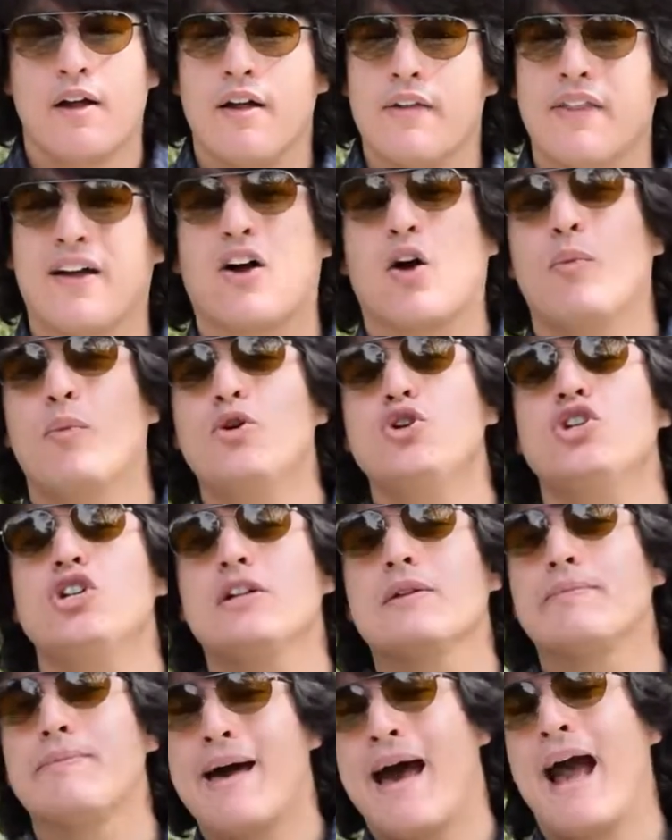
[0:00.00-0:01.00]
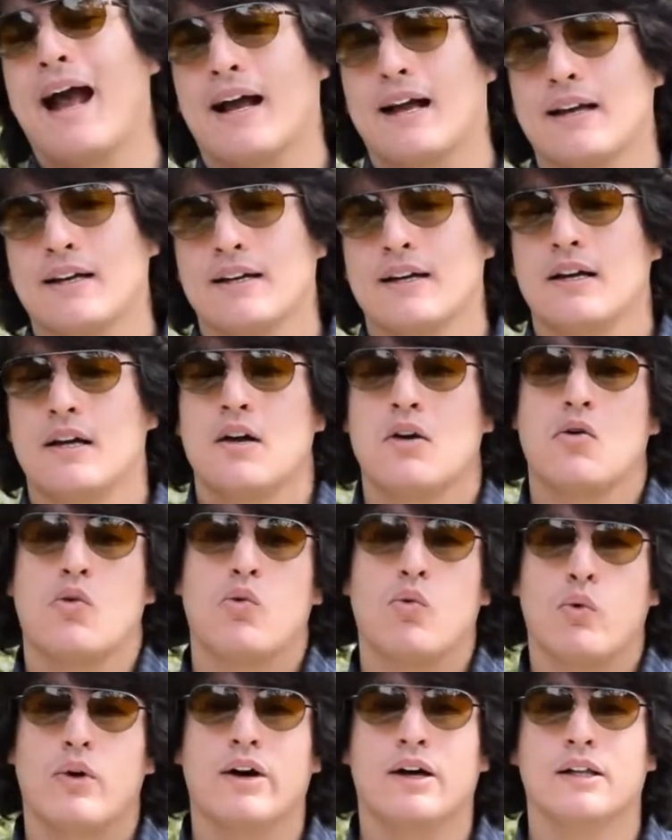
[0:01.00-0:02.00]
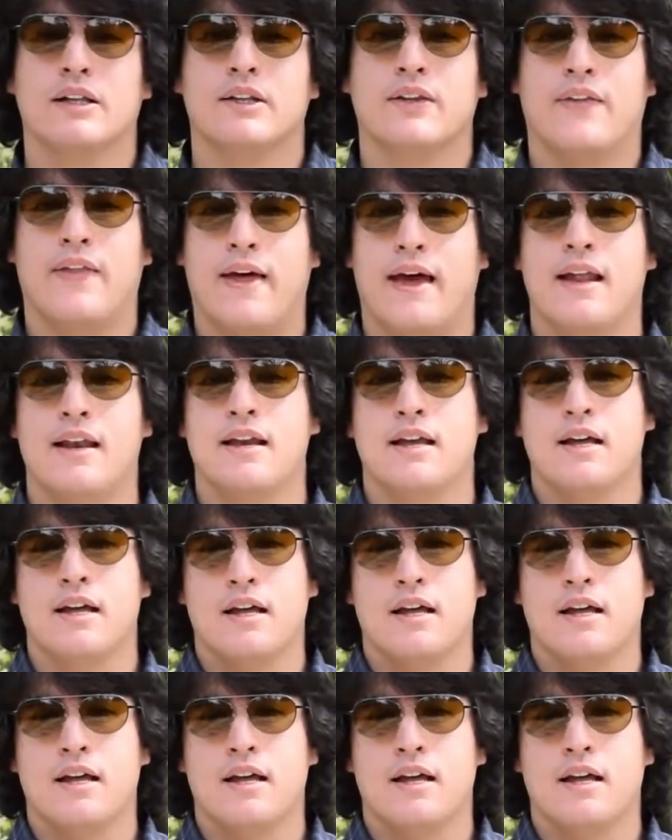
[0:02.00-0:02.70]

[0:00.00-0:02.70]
The commercial bank will then